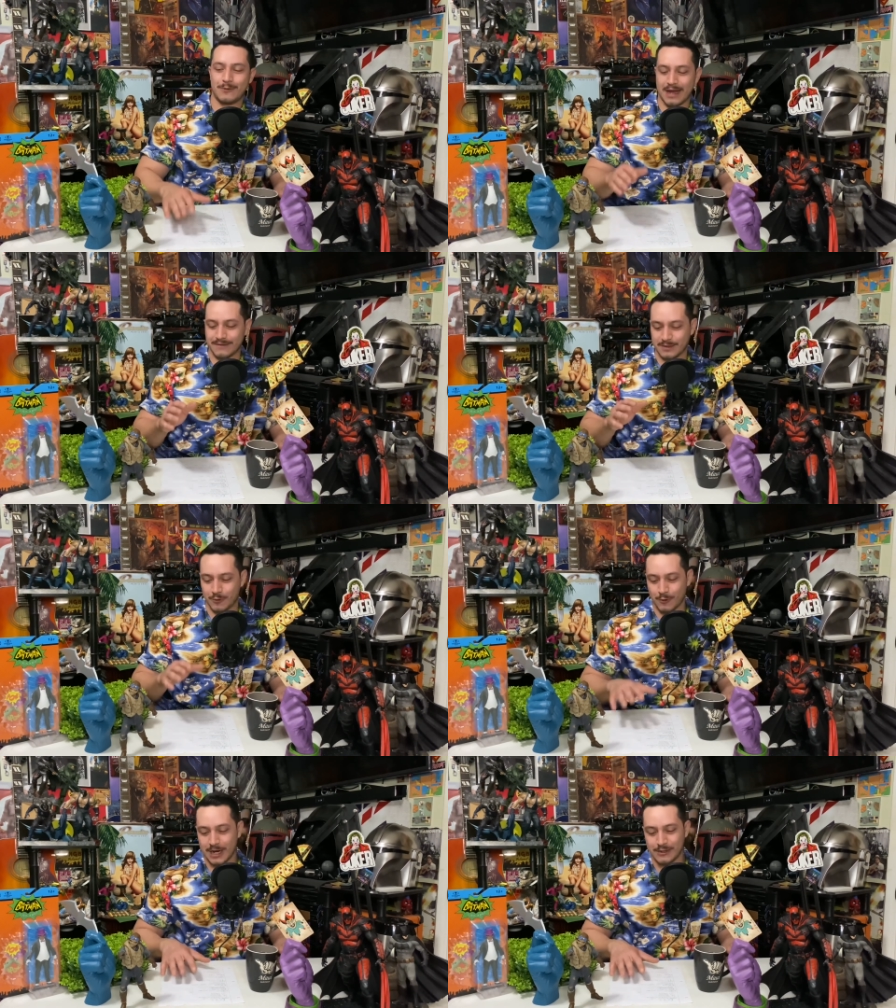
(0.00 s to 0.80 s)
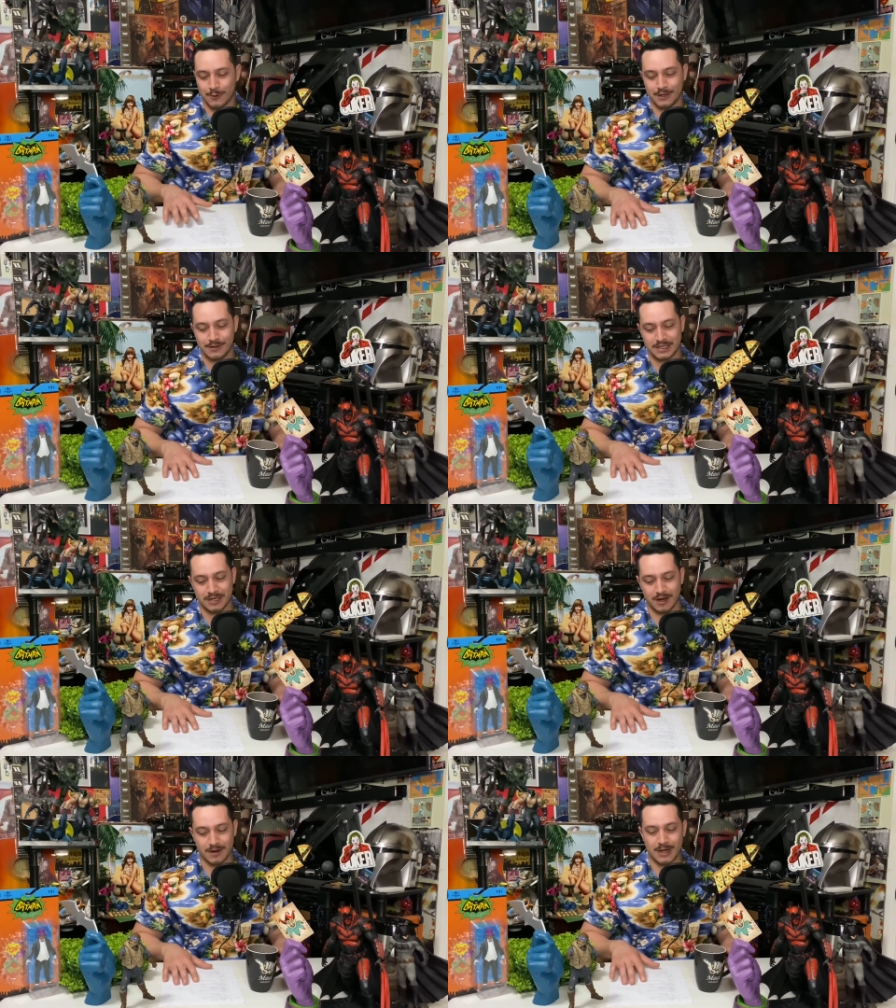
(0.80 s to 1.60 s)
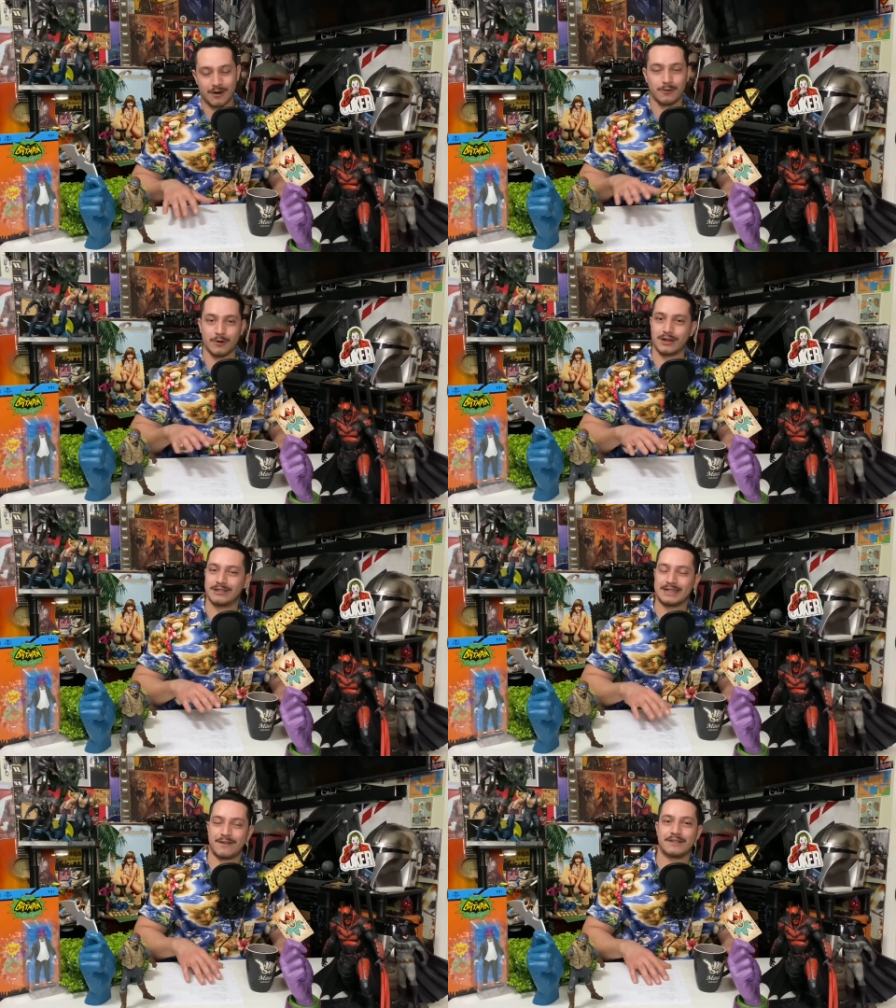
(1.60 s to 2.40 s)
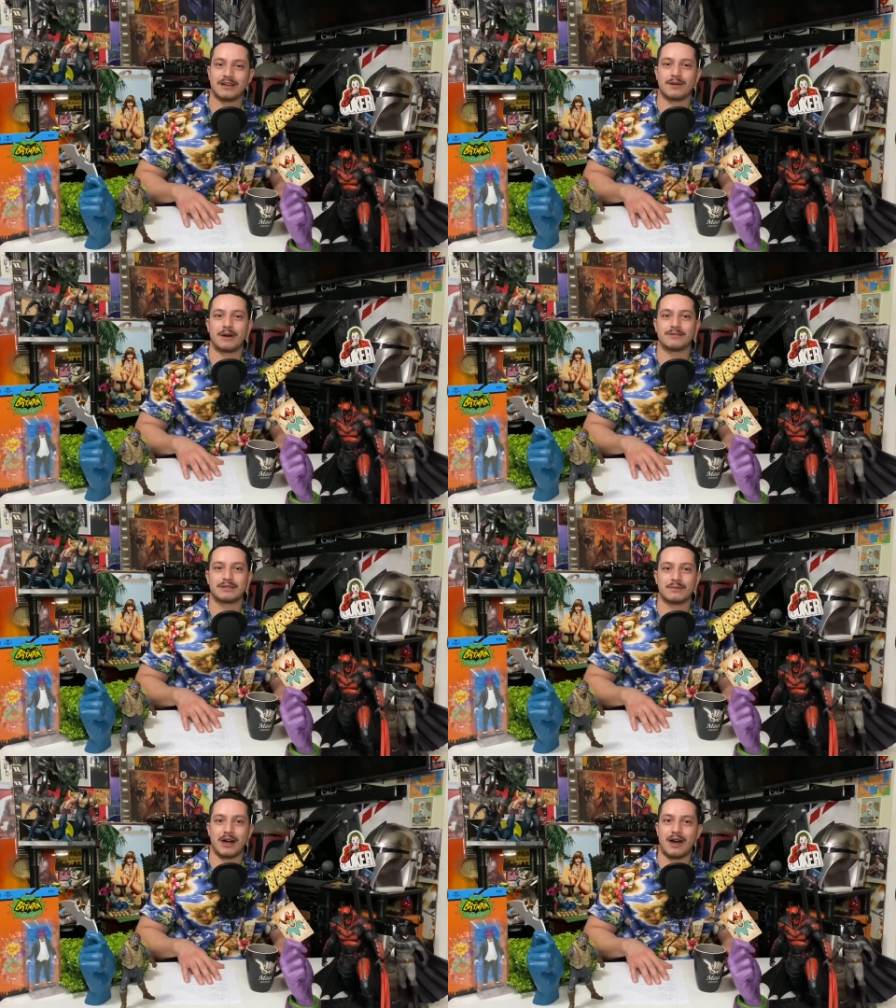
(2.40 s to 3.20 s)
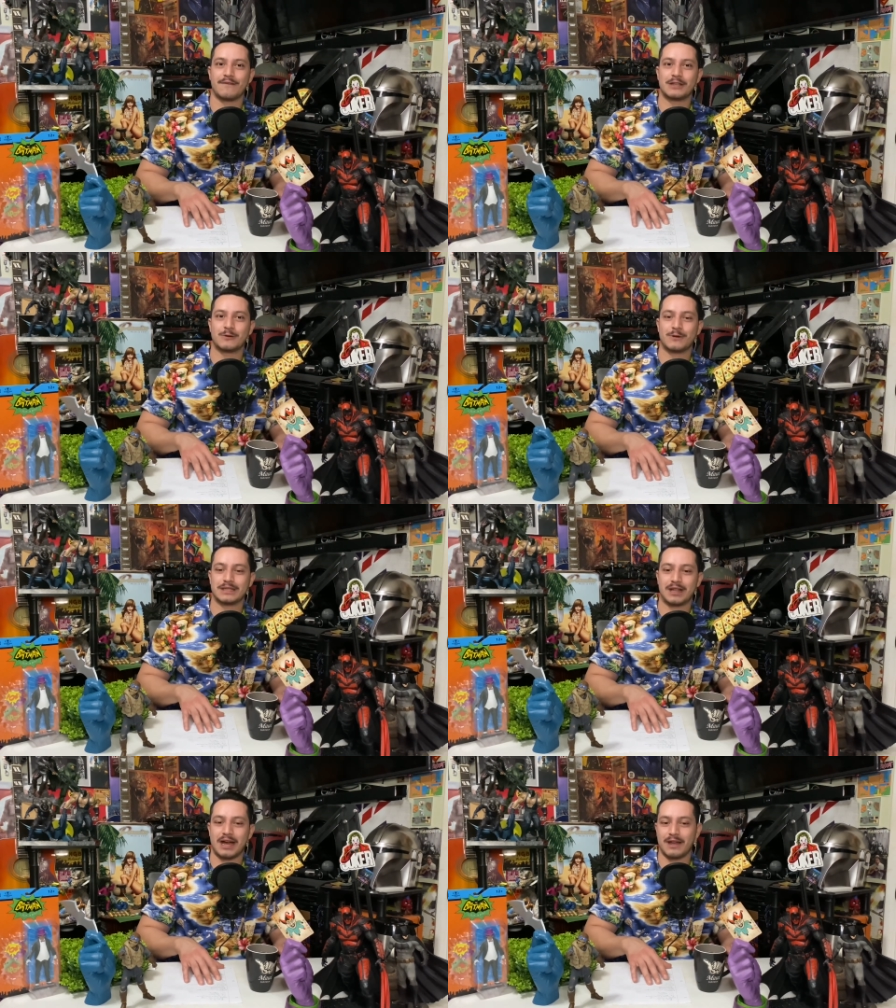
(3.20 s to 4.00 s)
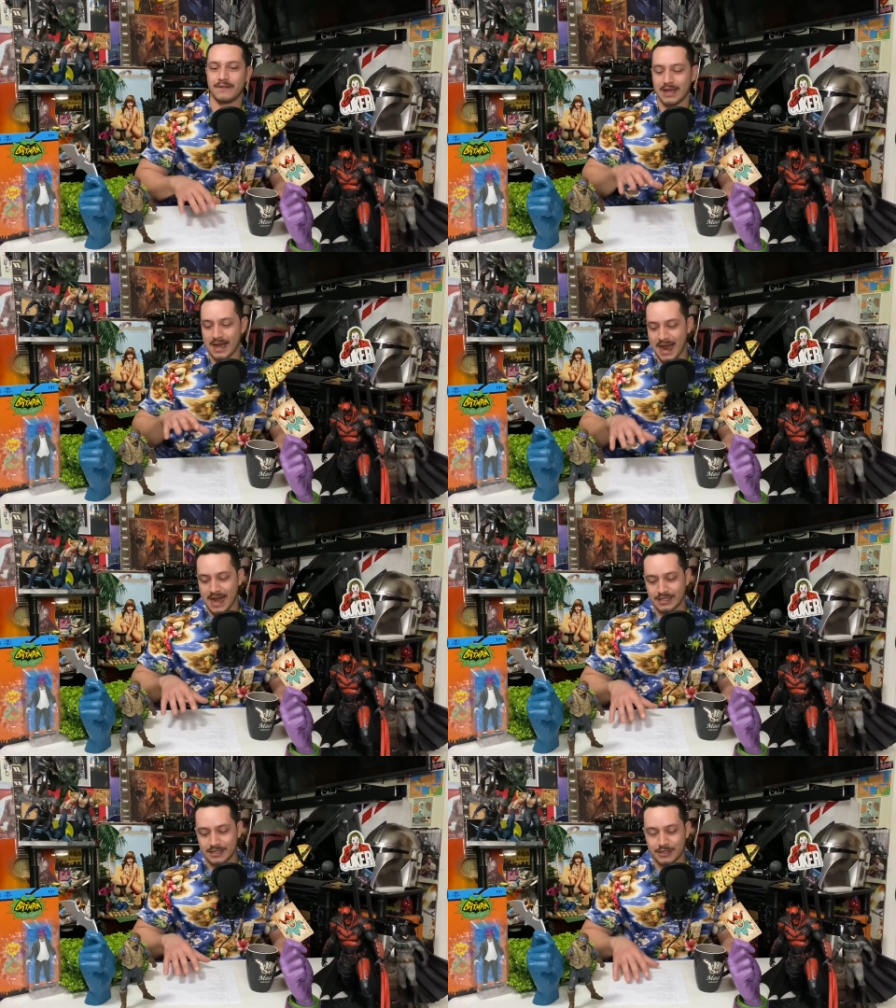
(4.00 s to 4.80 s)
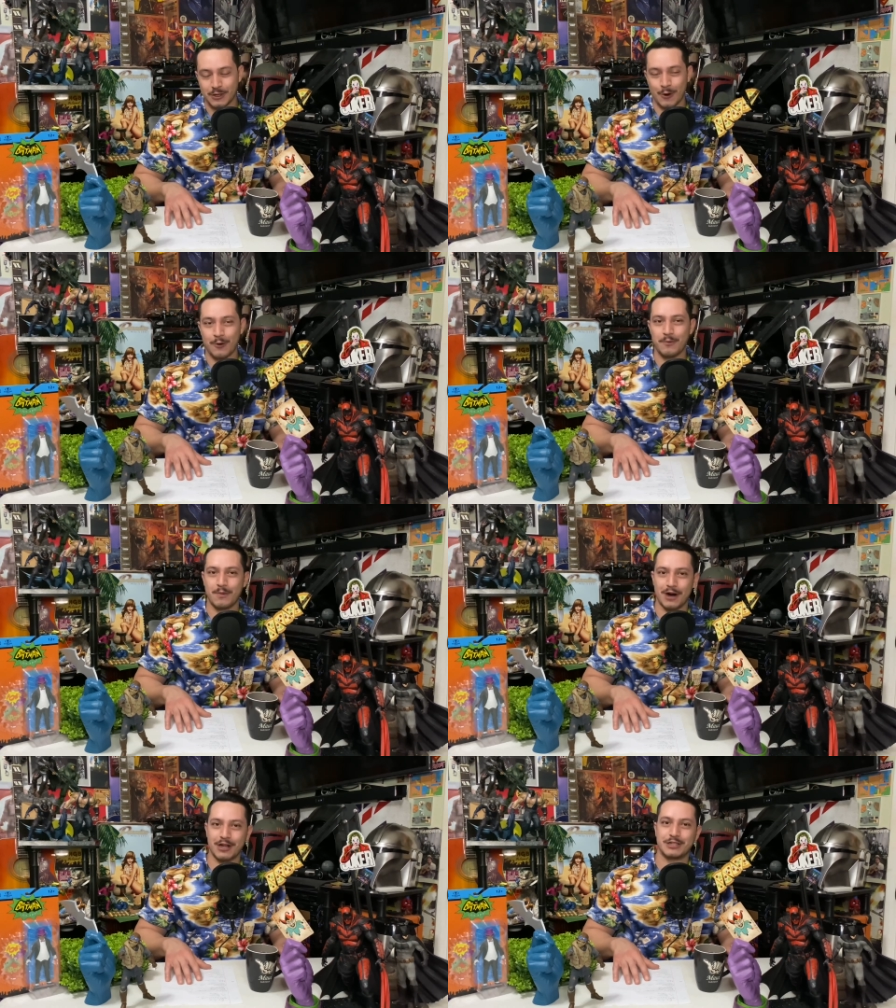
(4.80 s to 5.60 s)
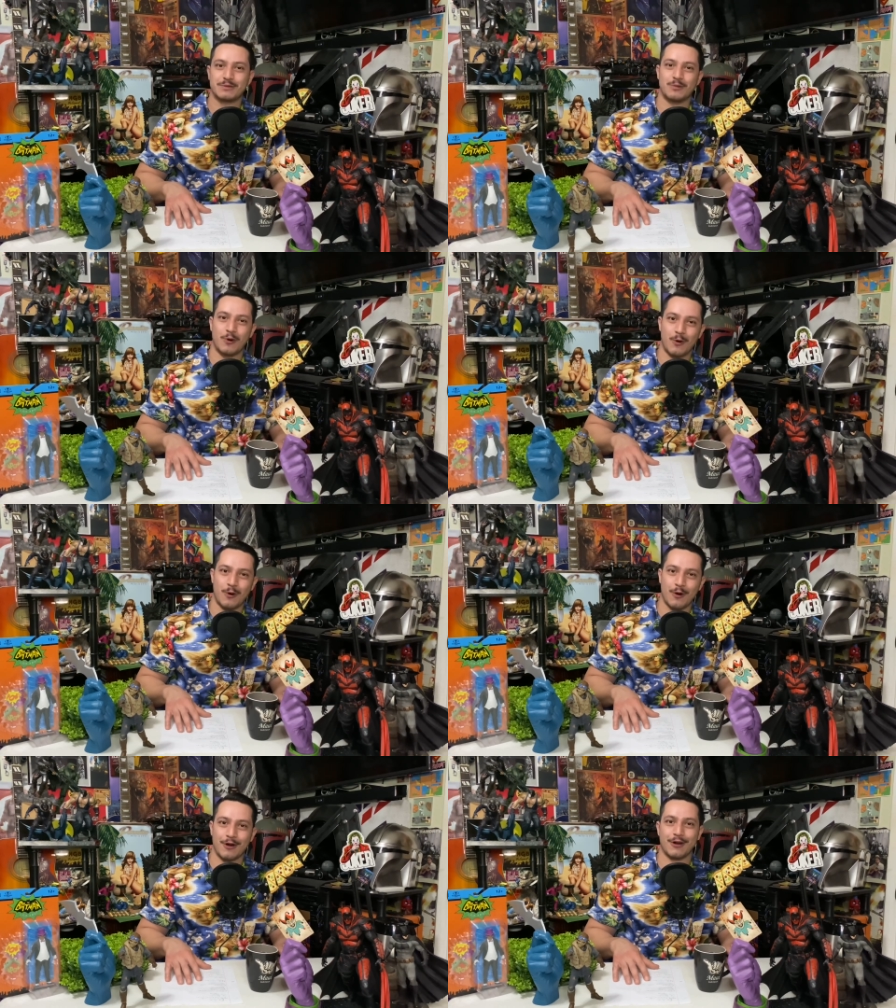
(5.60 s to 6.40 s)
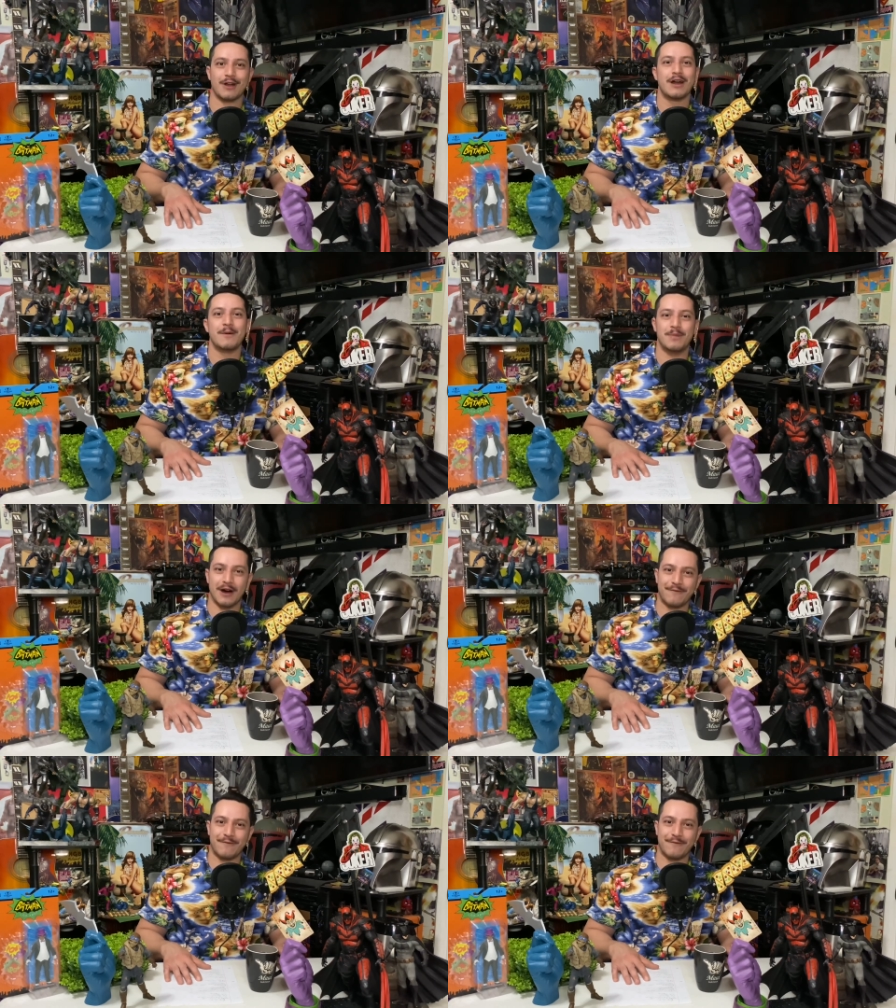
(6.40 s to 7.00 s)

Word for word: We have some great toy news to talk about. We're going to definitely talk about some coffee and toys live and so much more. But